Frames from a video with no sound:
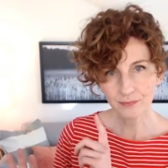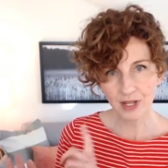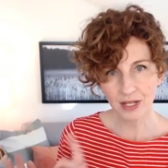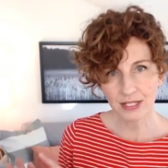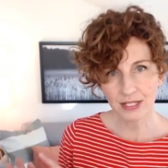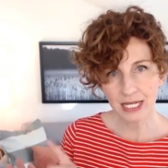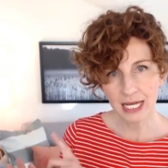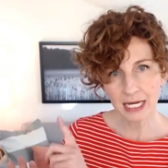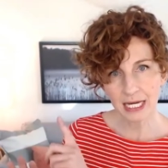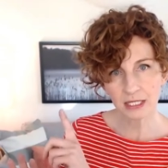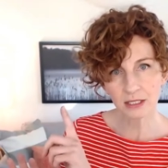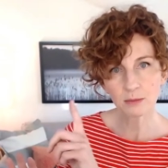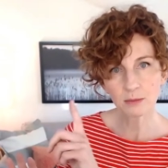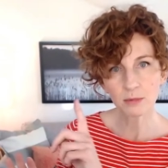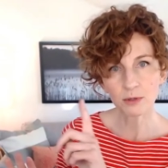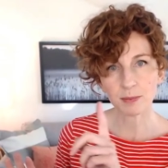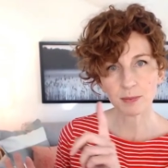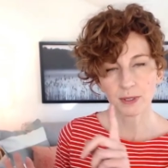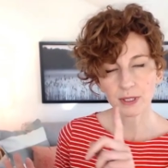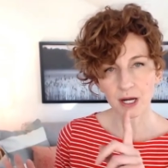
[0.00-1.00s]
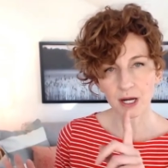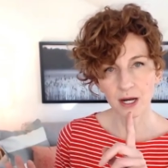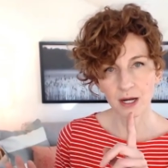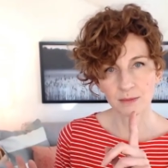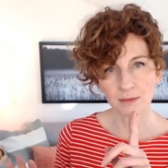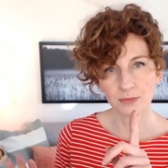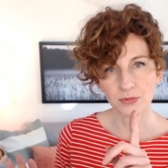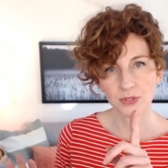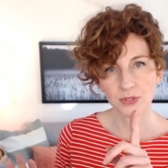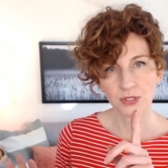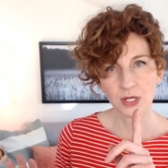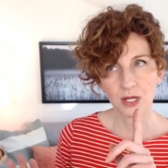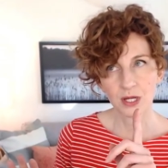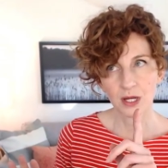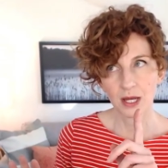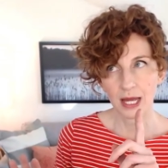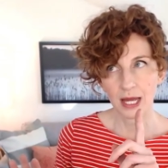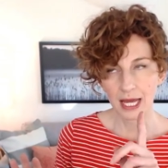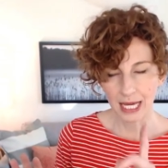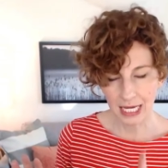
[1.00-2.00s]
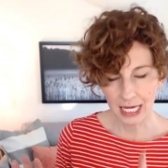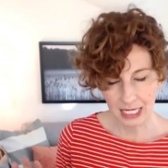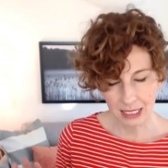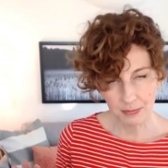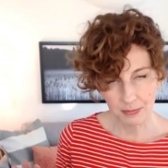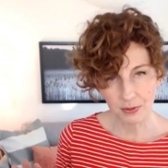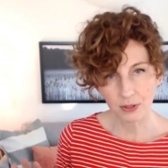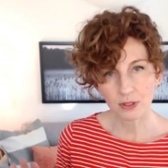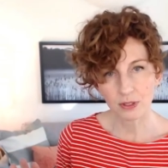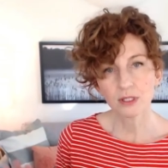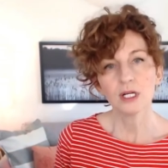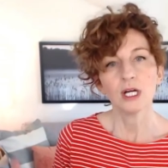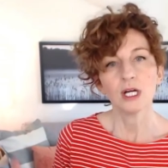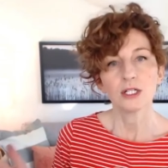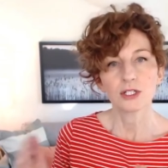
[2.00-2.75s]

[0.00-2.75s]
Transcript: the animal becomes able